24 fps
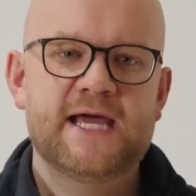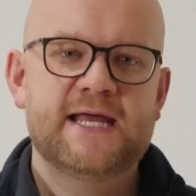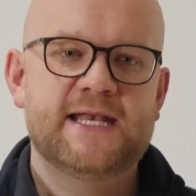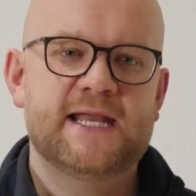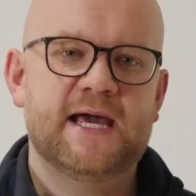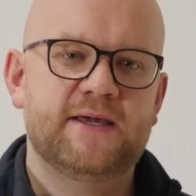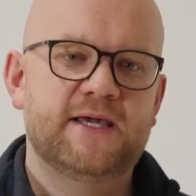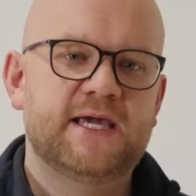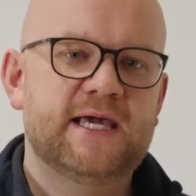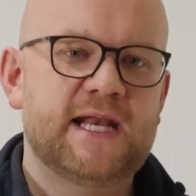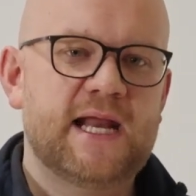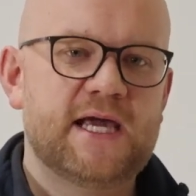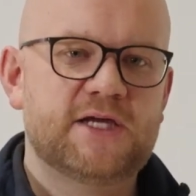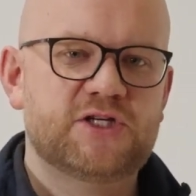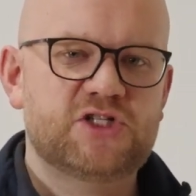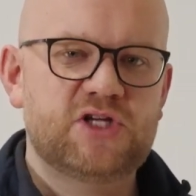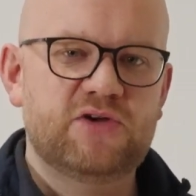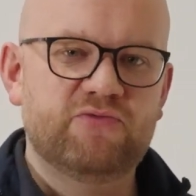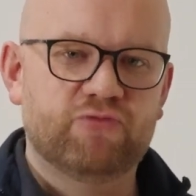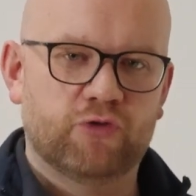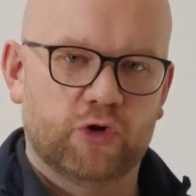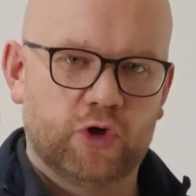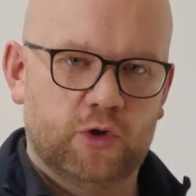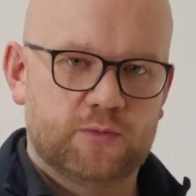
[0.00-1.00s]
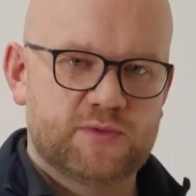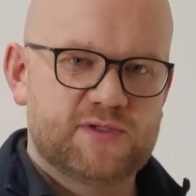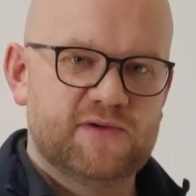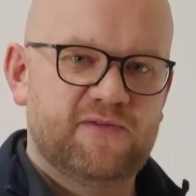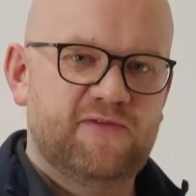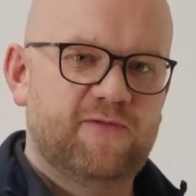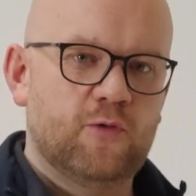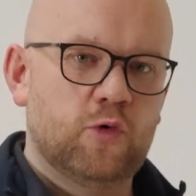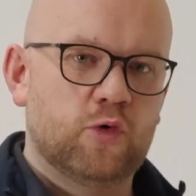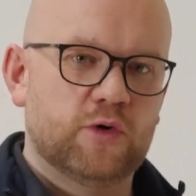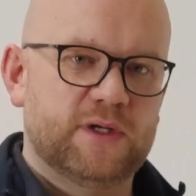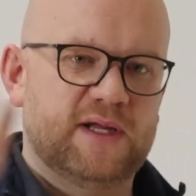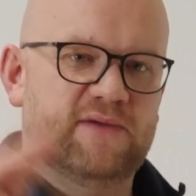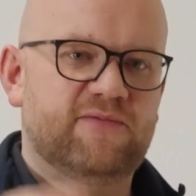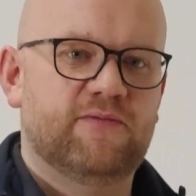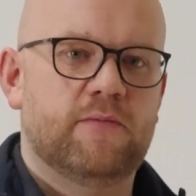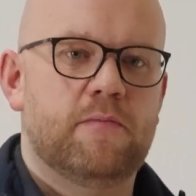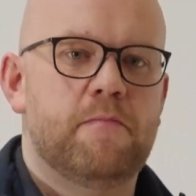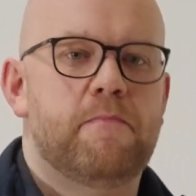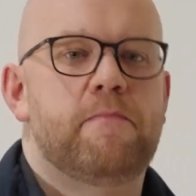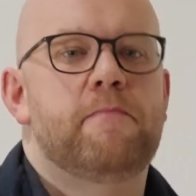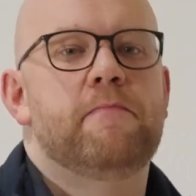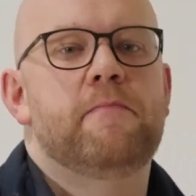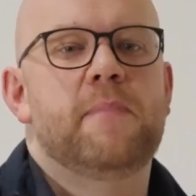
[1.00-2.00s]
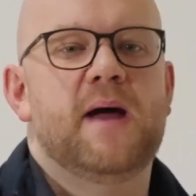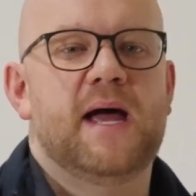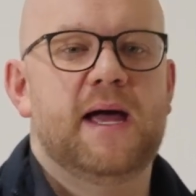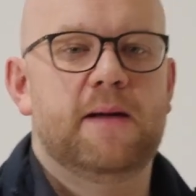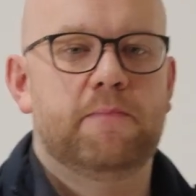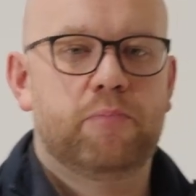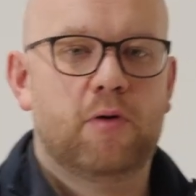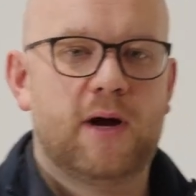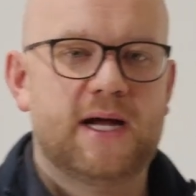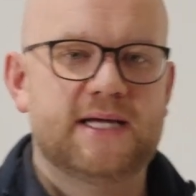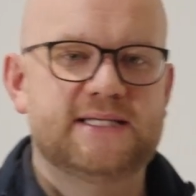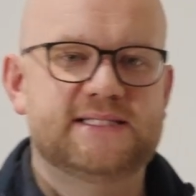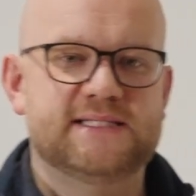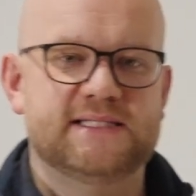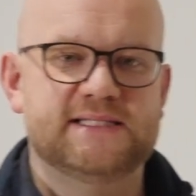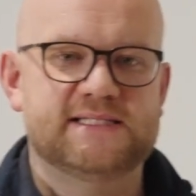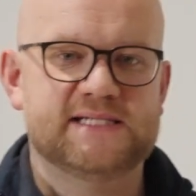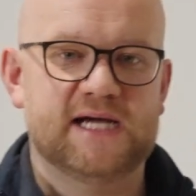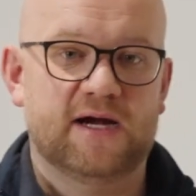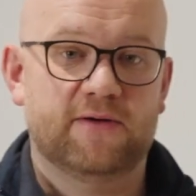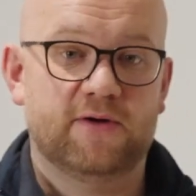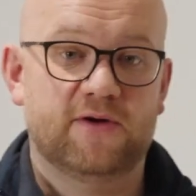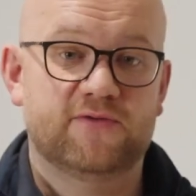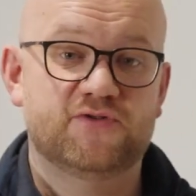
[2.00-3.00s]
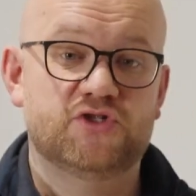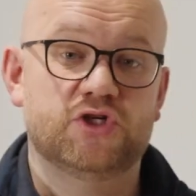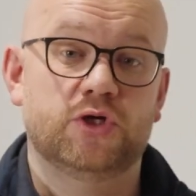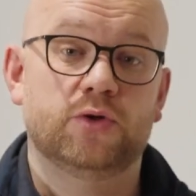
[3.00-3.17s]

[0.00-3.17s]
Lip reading: Now you can actually run up to 4 different pricing tariffs.